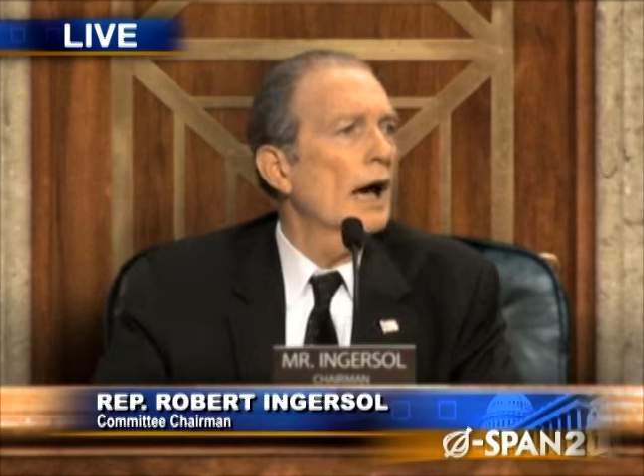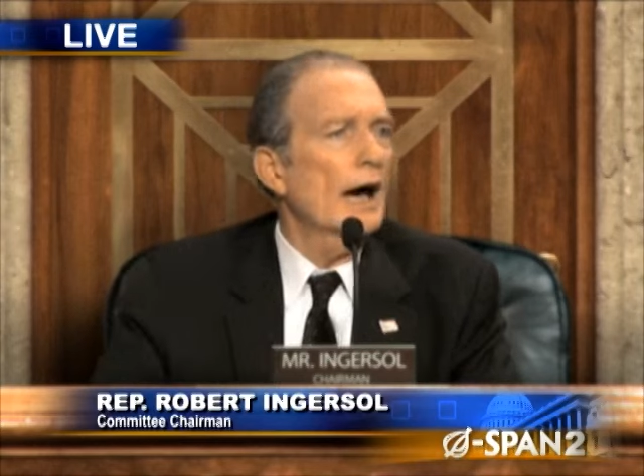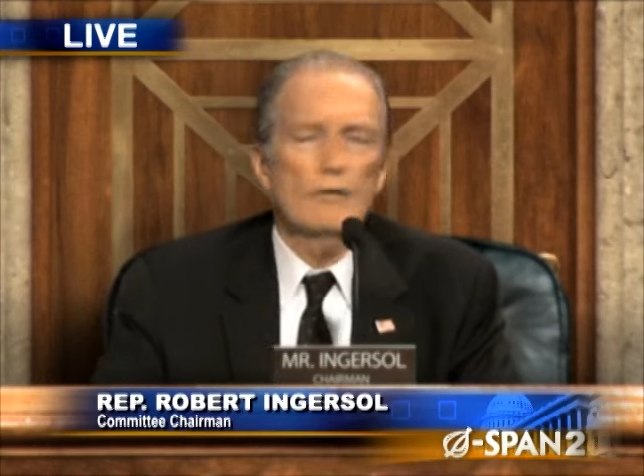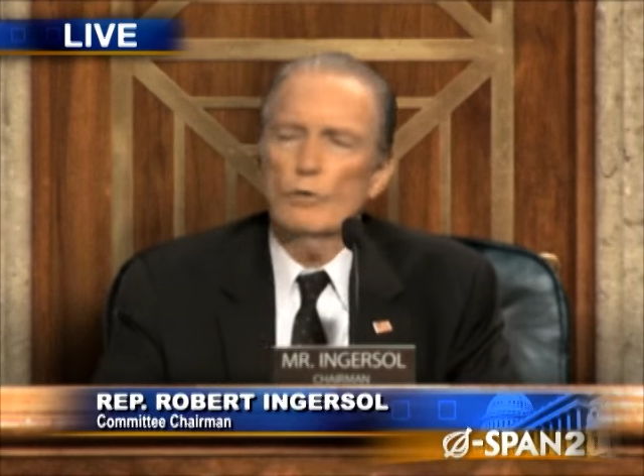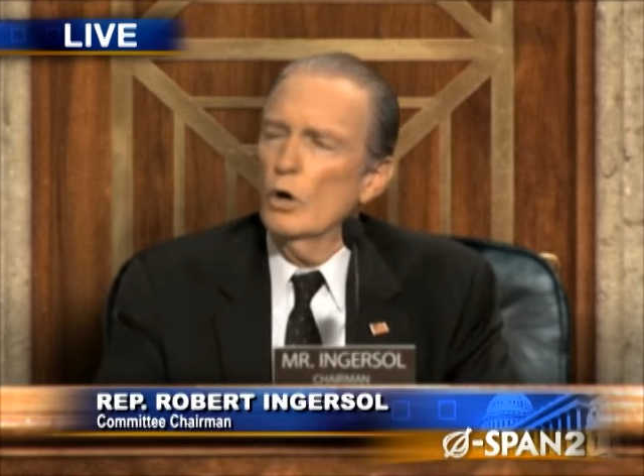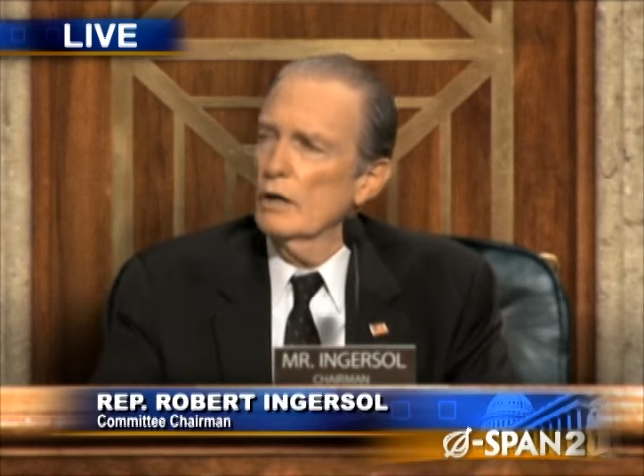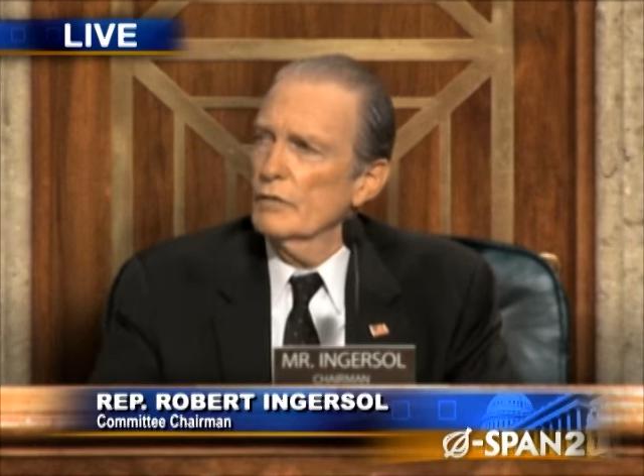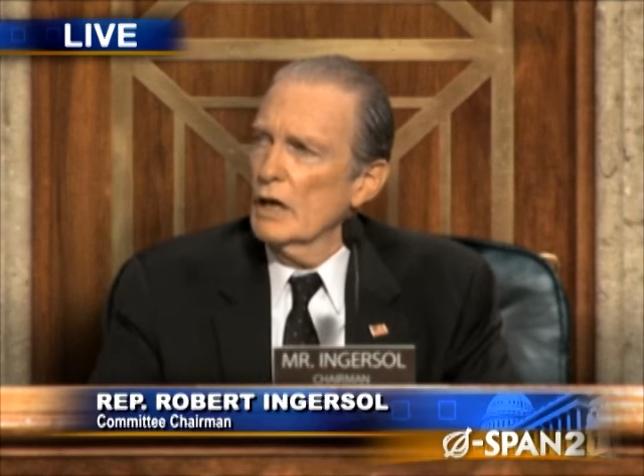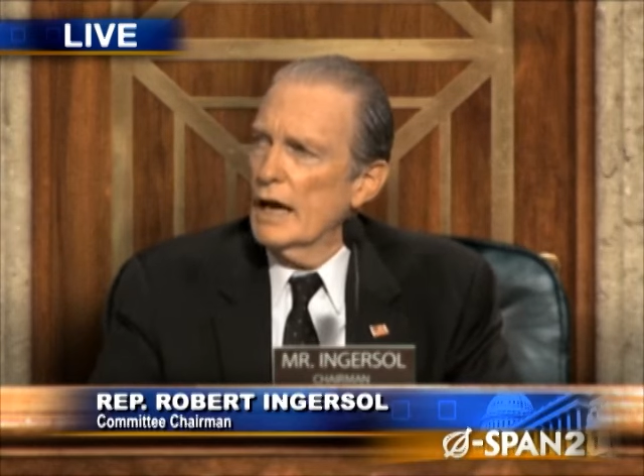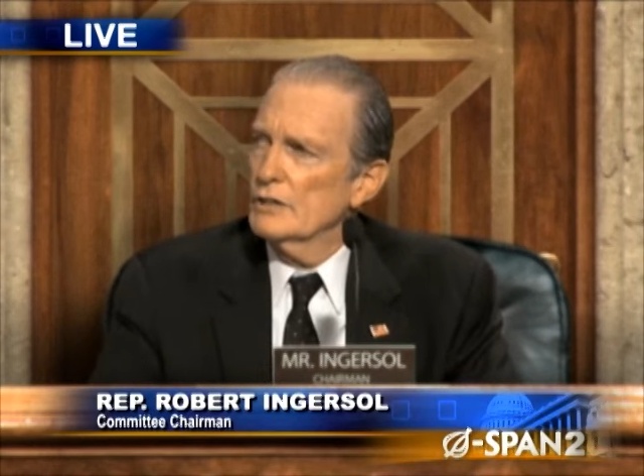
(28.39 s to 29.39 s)
have all
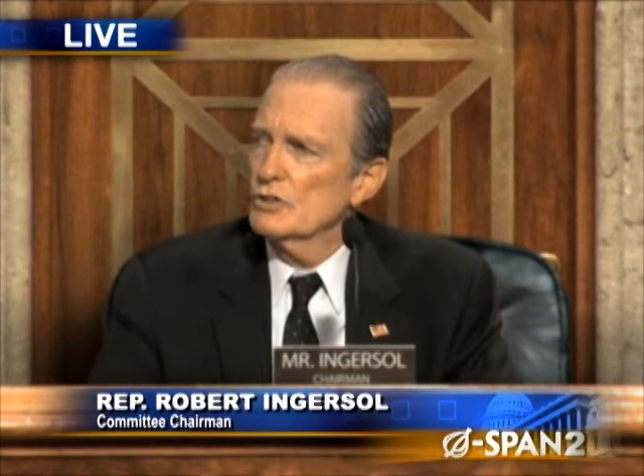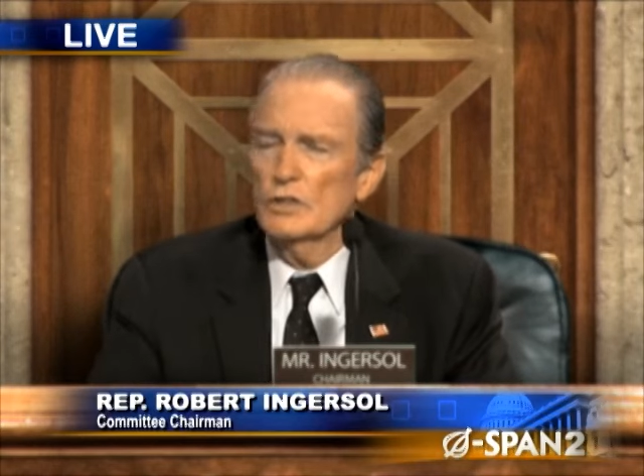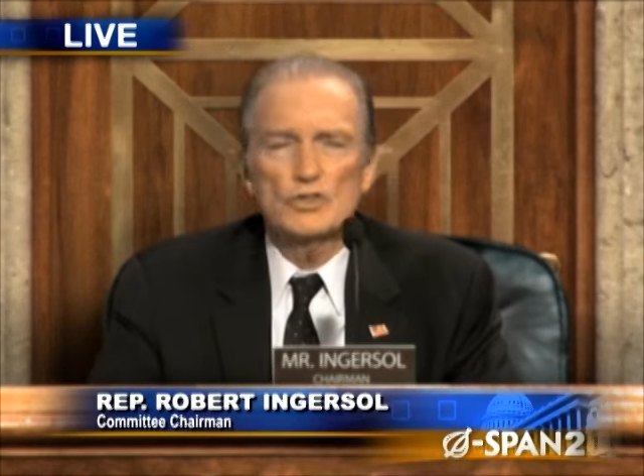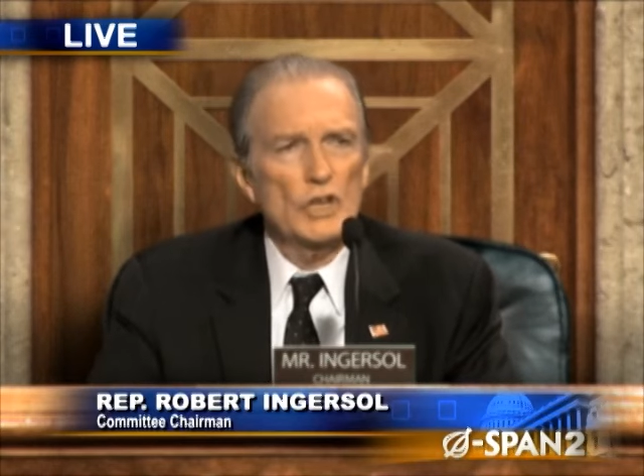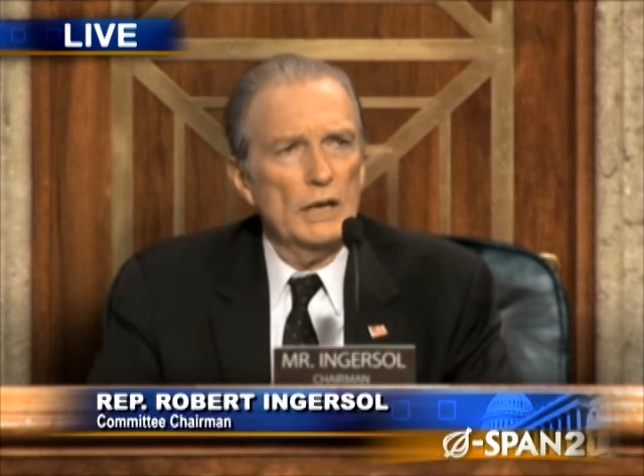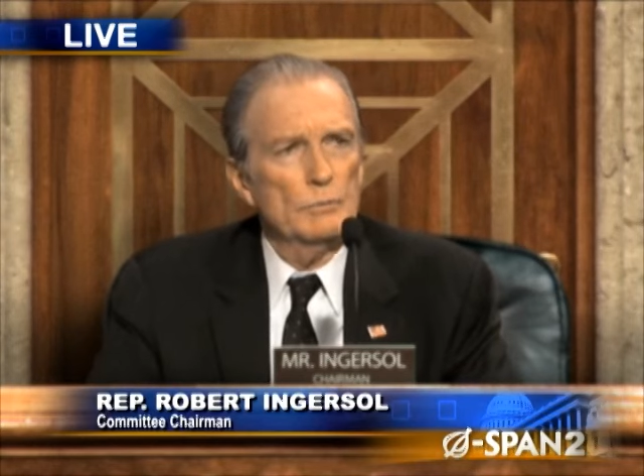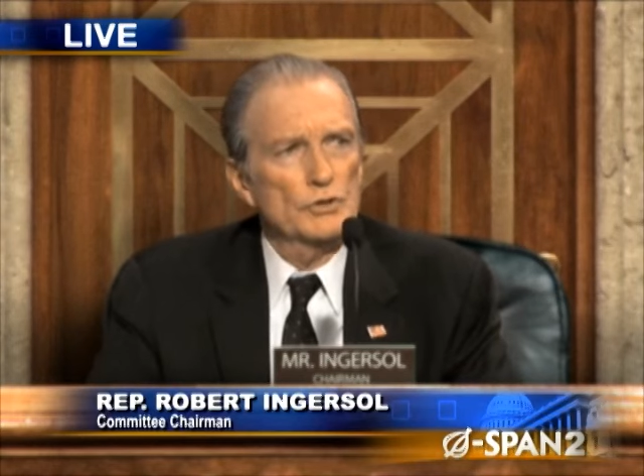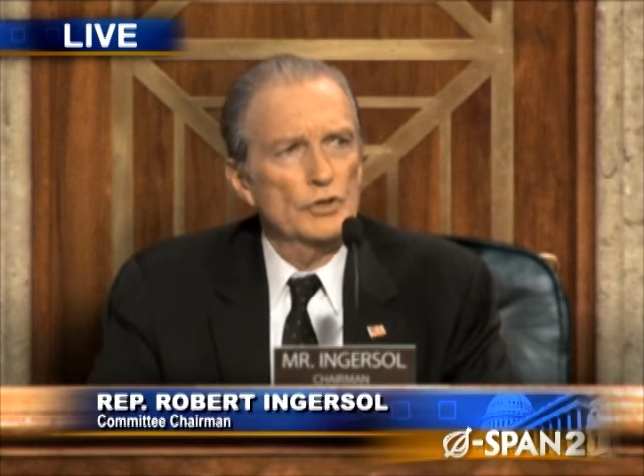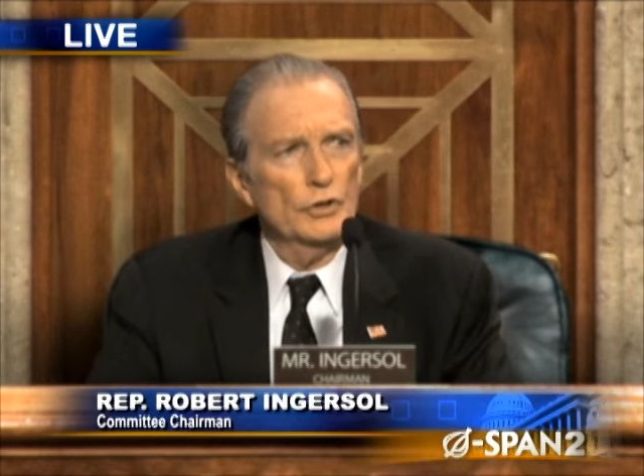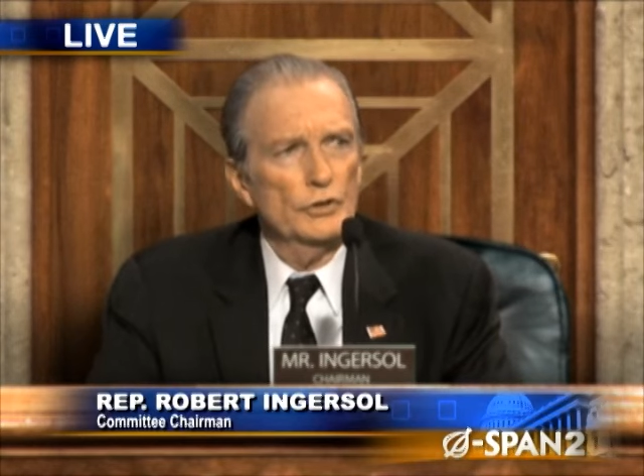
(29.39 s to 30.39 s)
of the lights in the
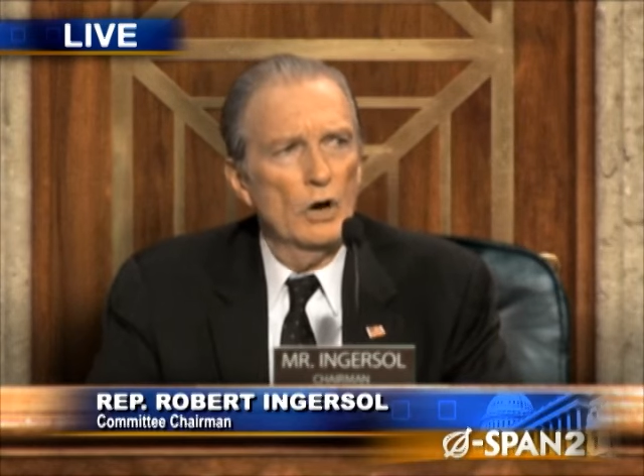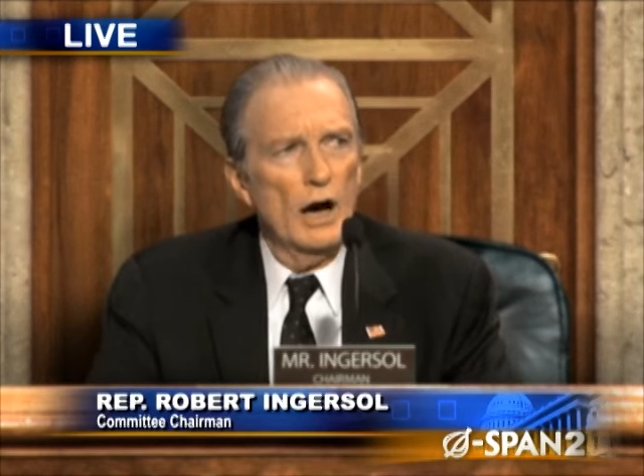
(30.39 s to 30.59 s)
chambers turned